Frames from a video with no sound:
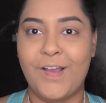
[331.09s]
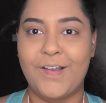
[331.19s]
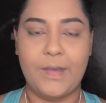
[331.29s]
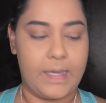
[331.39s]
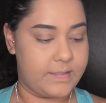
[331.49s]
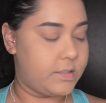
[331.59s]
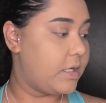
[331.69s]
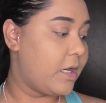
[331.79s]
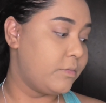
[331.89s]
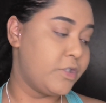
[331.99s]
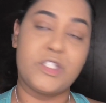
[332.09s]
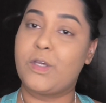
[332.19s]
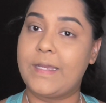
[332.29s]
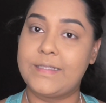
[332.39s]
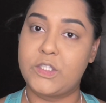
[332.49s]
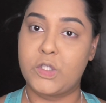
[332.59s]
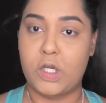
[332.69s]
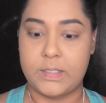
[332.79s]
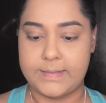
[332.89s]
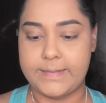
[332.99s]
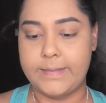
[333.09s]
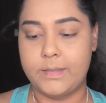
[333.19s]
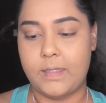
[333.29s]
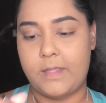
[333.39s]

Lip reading: Okay, so now I'm just going to conceal,